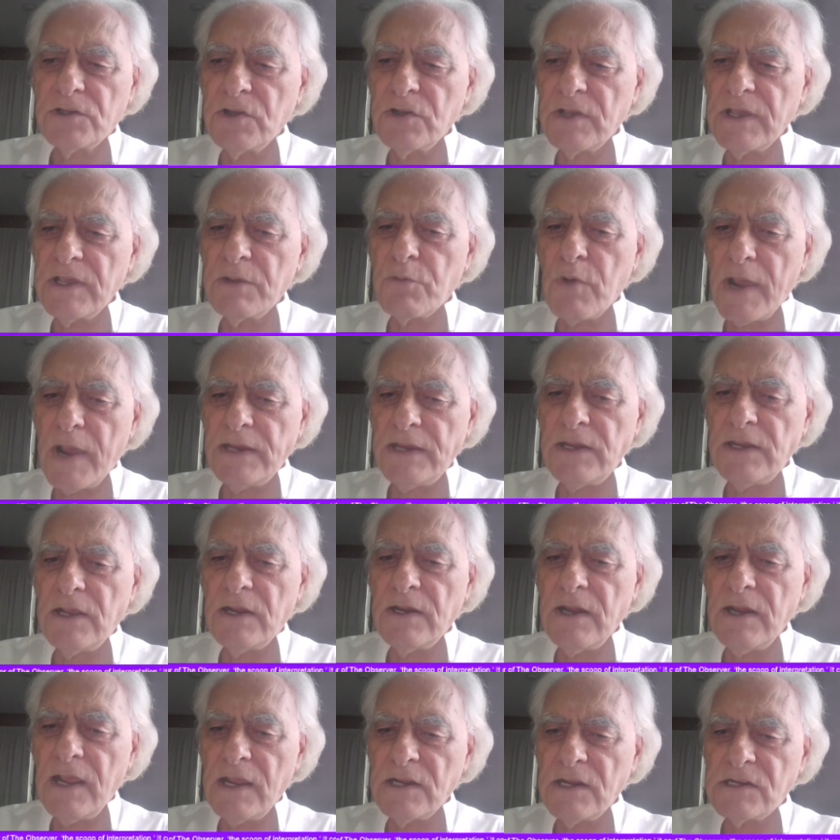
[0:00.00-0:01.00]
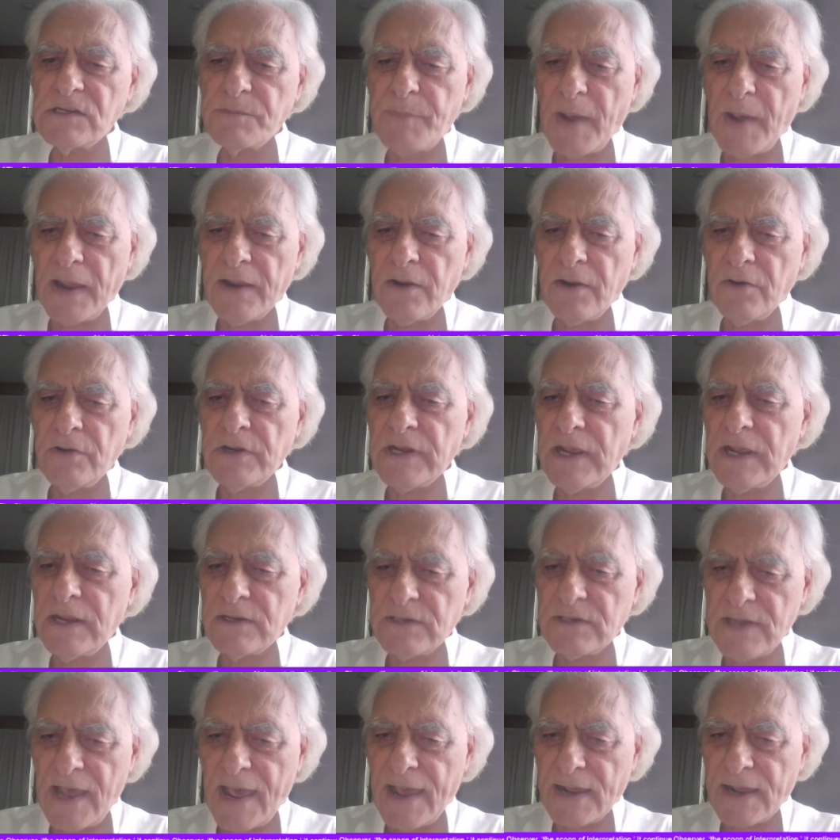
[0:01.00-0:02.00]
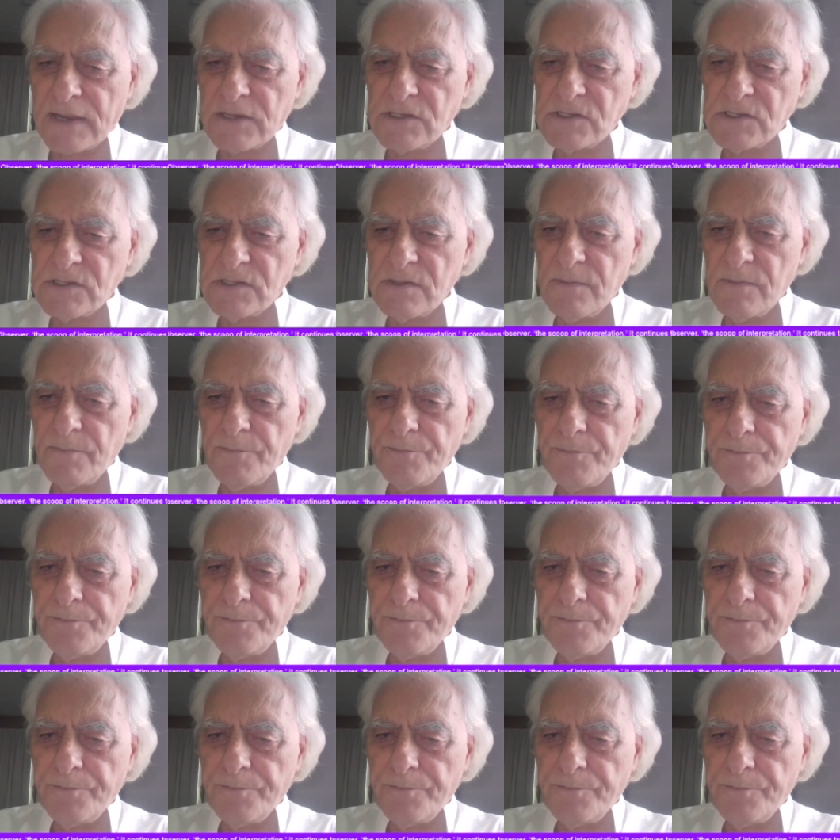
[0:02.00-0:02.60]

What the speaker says: to Iranian-inspired attacks.